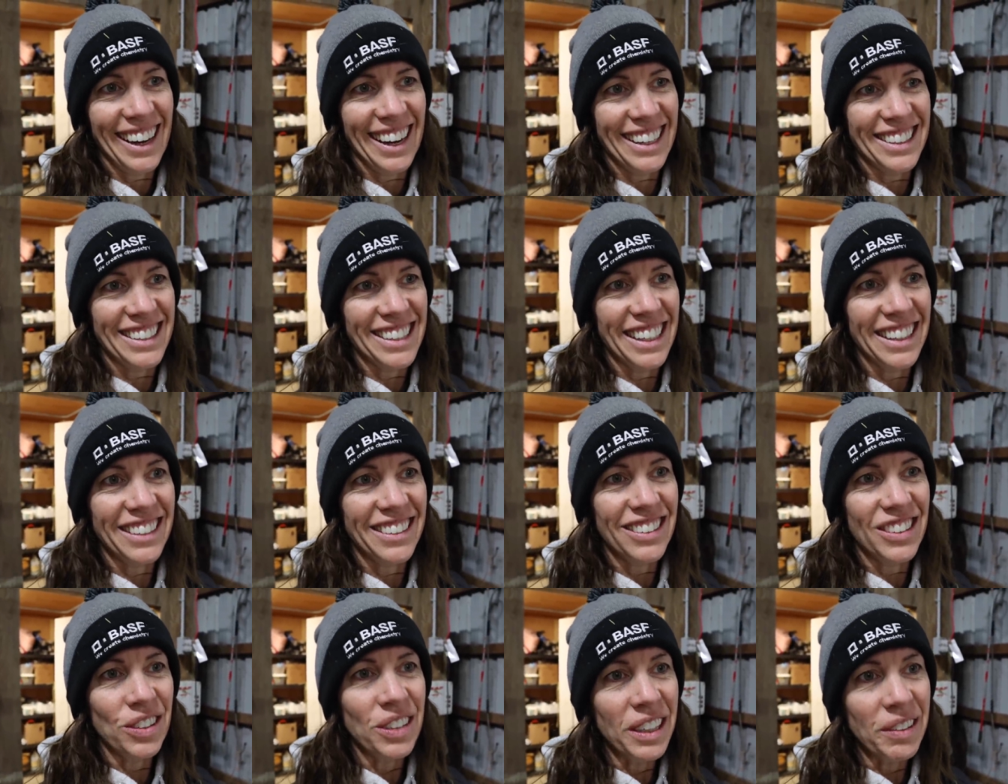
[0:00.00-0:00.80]
I said,
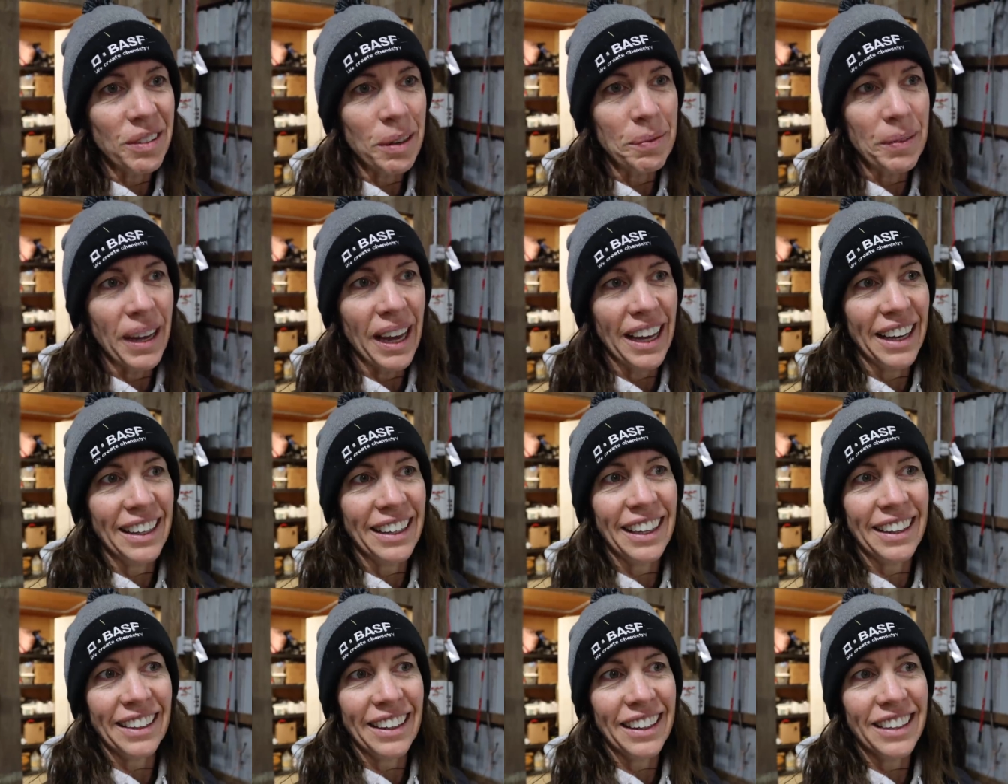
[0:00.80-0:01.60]
don't give up yet.
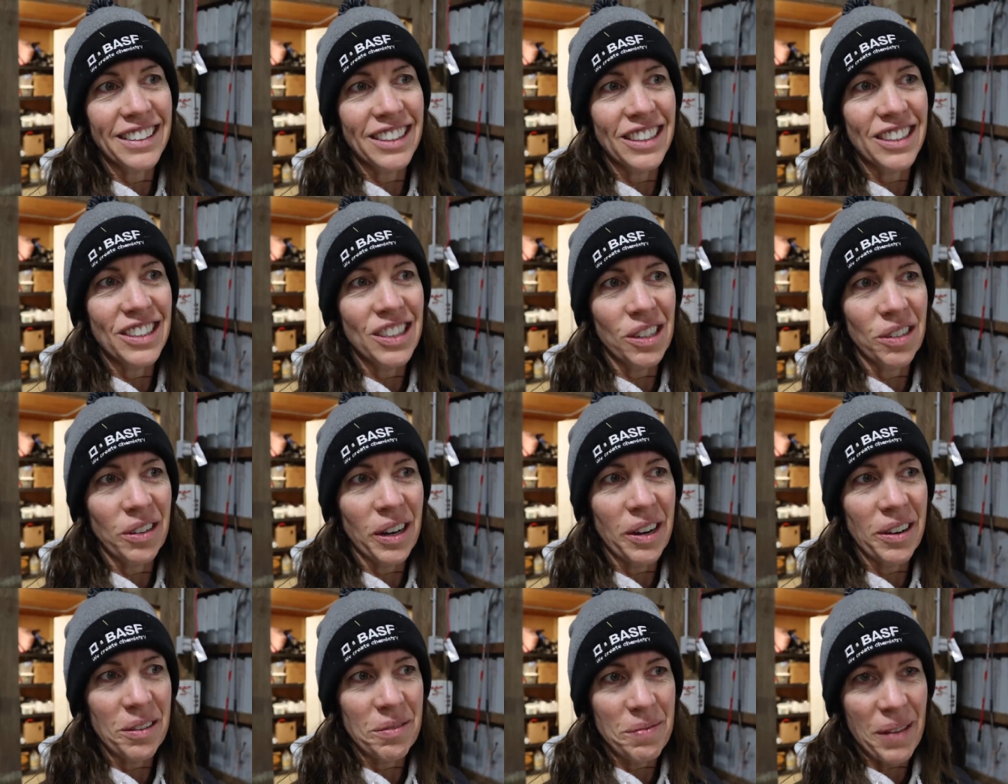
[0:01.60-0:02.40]
I think it's gonna turn
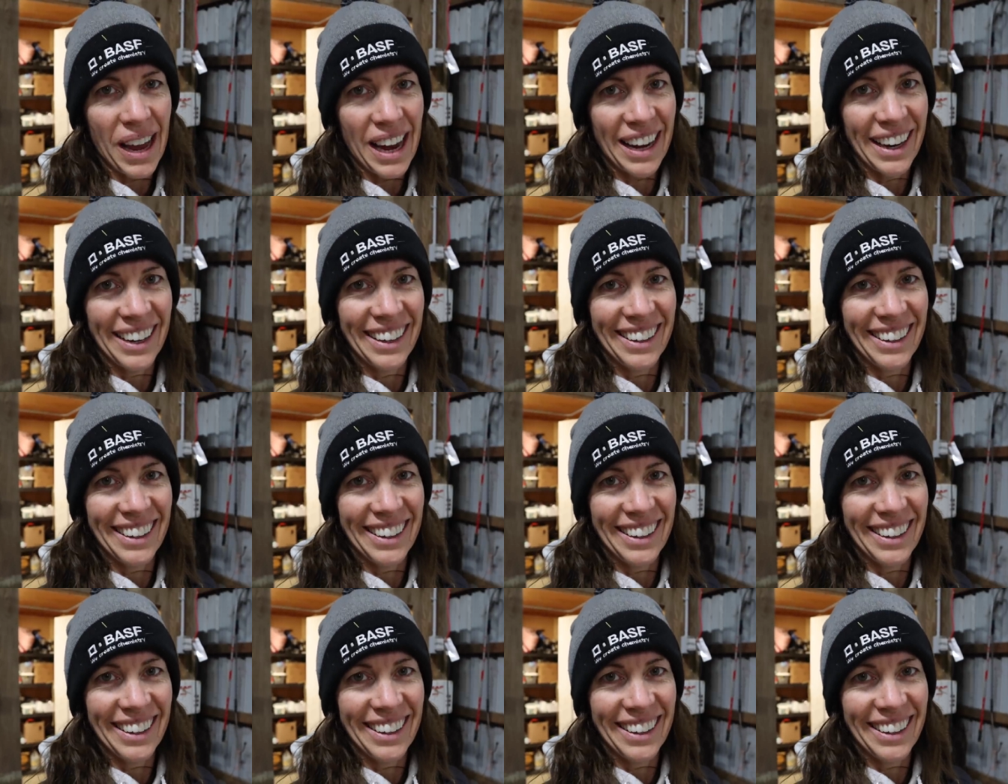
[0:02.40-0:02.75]
around in May.